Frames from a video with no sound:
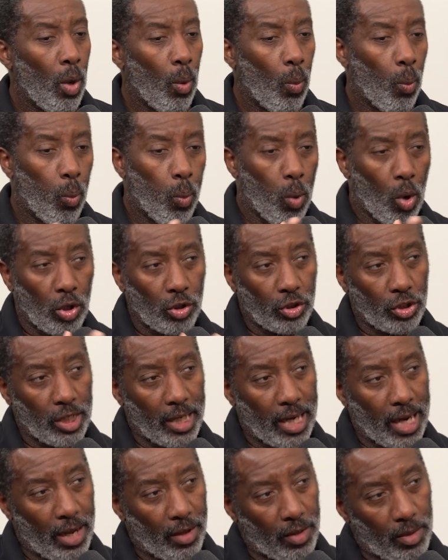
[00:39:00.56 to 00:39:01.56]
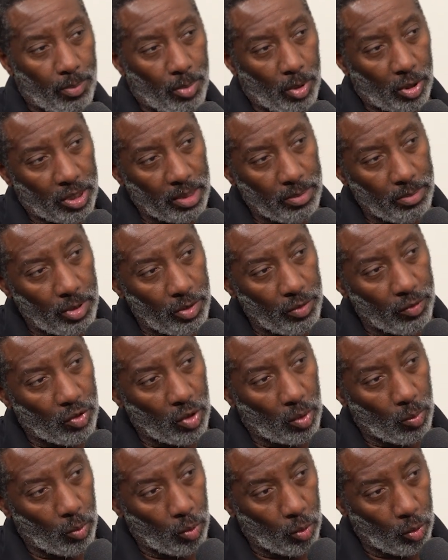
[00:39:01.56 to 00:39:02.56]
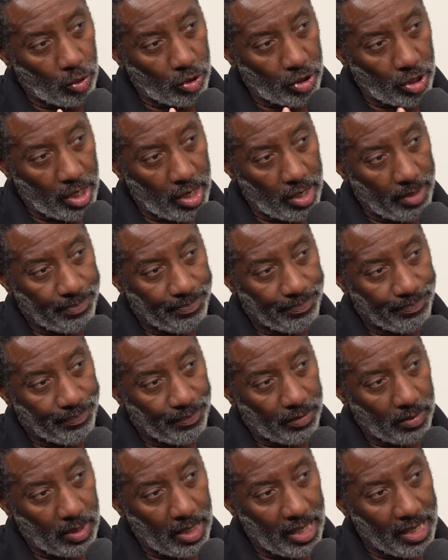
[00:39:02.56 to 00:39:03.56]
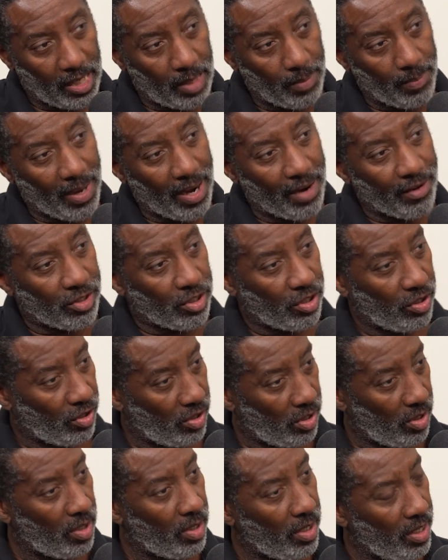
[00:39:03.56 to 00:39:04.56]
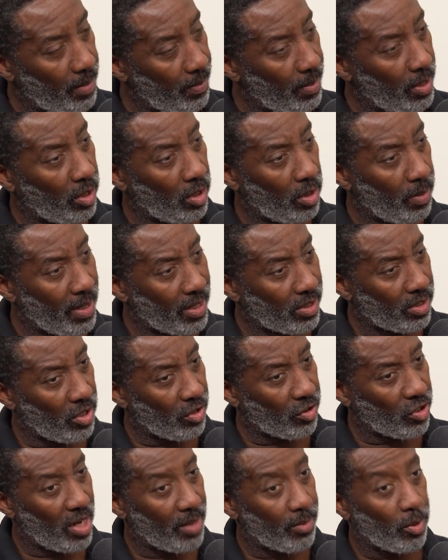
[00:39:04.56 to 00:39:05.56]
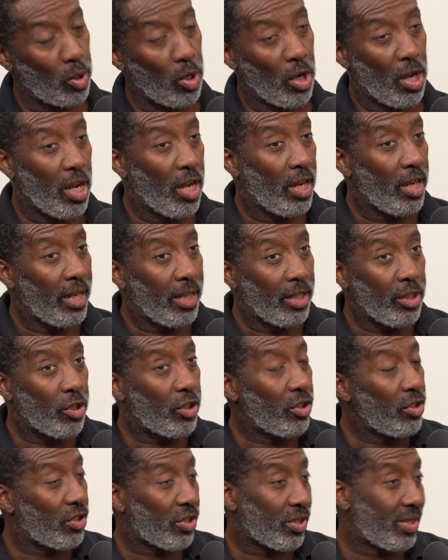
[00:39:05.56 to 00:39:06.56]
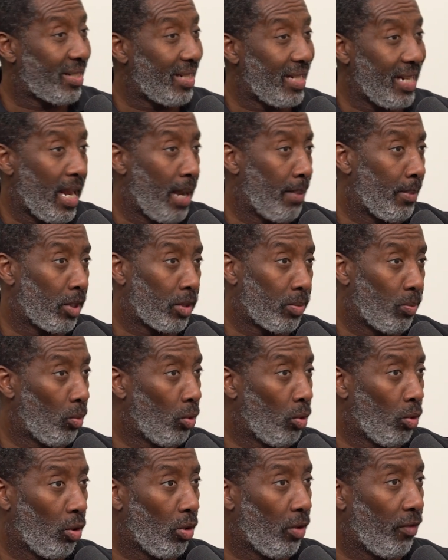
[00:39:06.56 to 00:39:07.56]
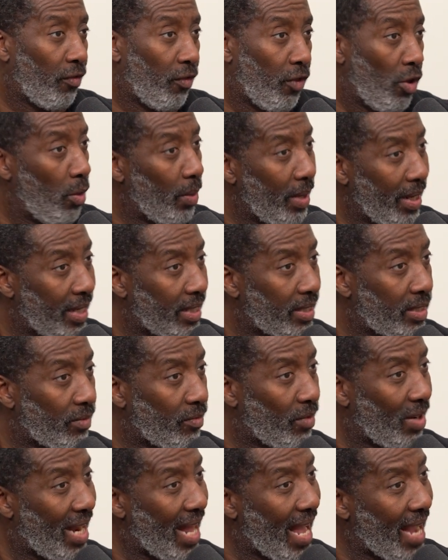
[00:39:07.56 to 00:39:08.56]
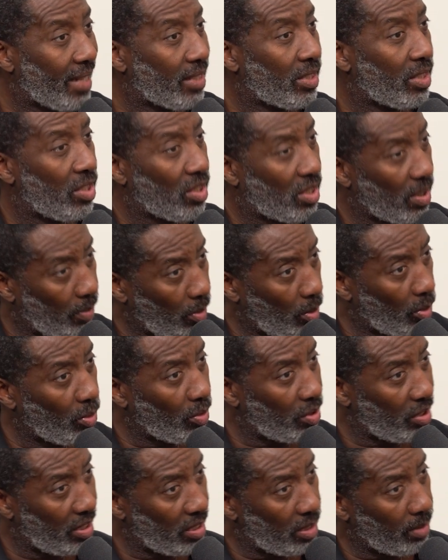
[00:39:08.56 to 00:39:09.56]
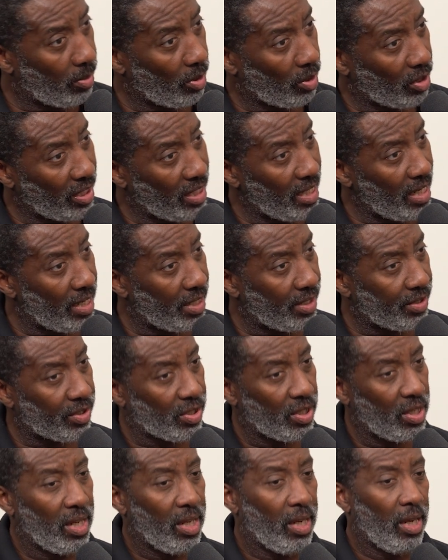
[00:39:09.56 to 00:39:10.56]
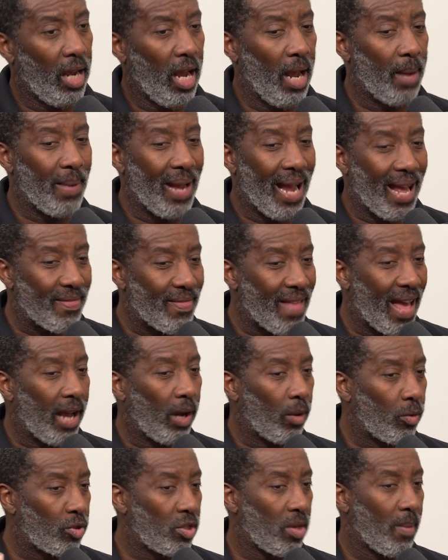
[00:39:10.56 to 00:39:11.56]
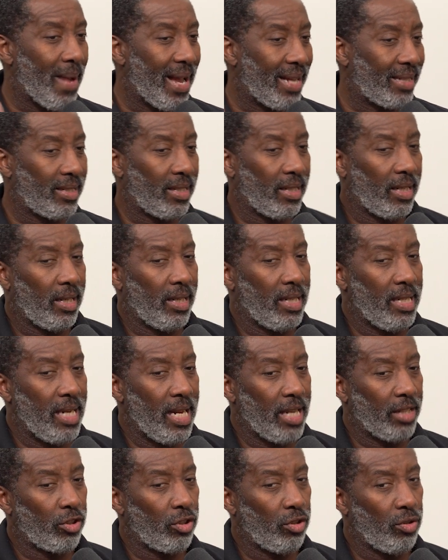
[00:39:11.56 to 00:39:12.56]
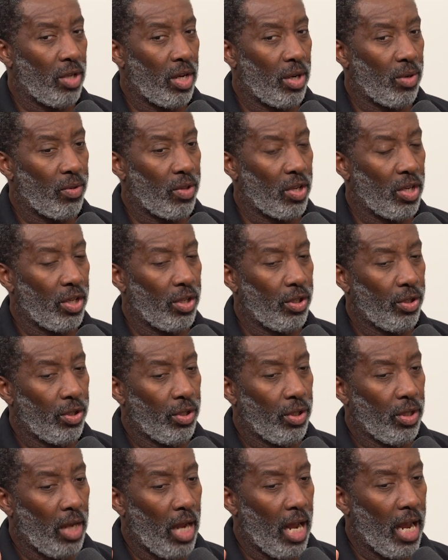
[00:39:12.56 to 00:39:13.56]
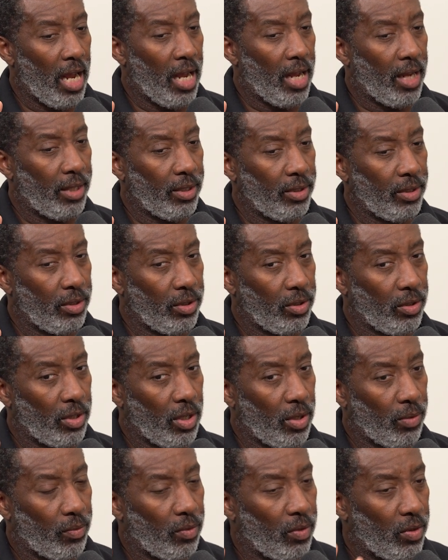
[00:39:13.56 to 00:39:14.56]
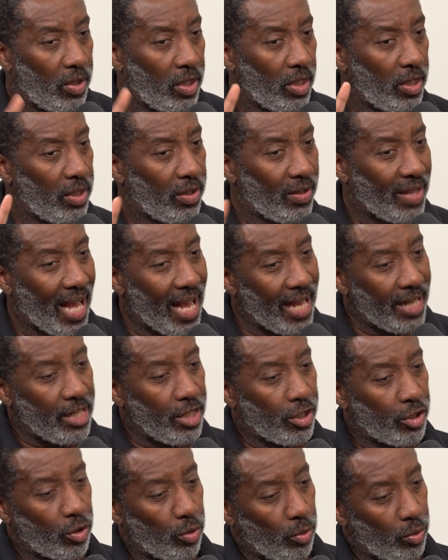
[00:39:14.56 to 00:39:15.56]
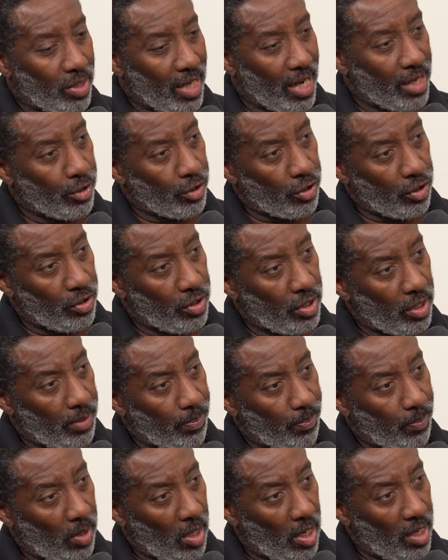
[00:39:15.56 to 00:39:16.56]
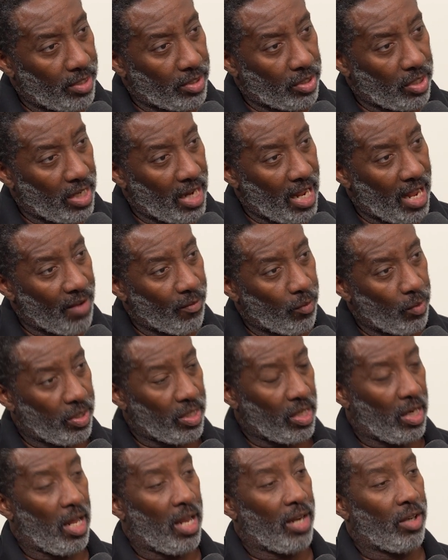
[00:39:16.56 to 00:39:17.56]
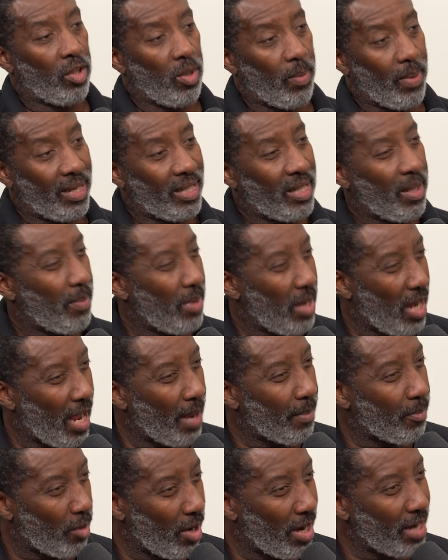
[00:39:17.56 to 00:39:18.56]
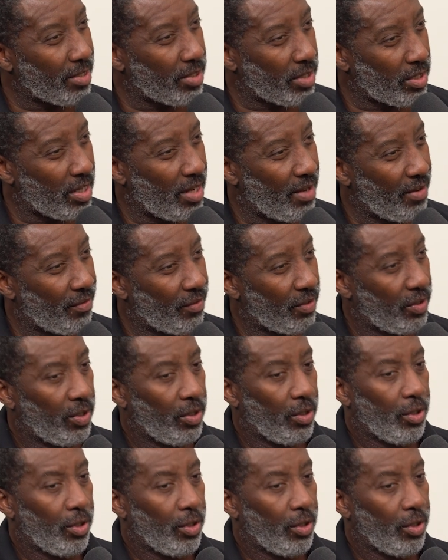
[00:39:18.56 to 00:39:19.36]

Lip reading: watching how the body moves on water. In comparison to it being on a massage table, you can just see how much more fluid and relaxed and supported the body is. And that automatically lets you know that, that initial tension that clients can have where they're lying on the bed, they're a bit apprehensive,